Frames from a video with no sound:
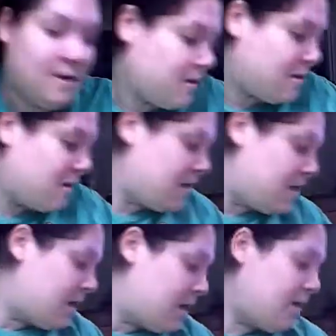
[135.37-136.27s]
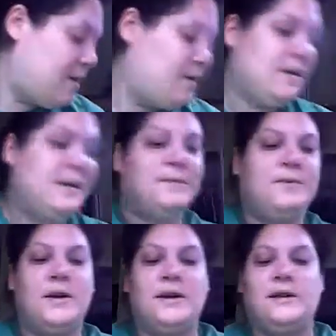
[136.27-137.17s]
Um, this bracelet I
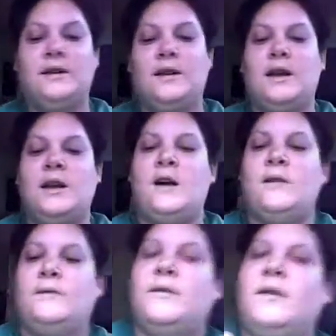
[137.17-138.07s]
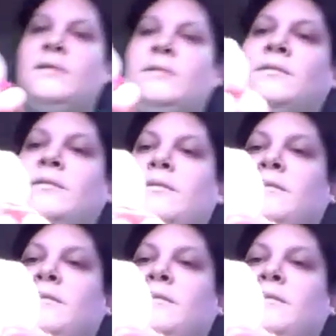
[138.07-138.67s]
got from Becca Boo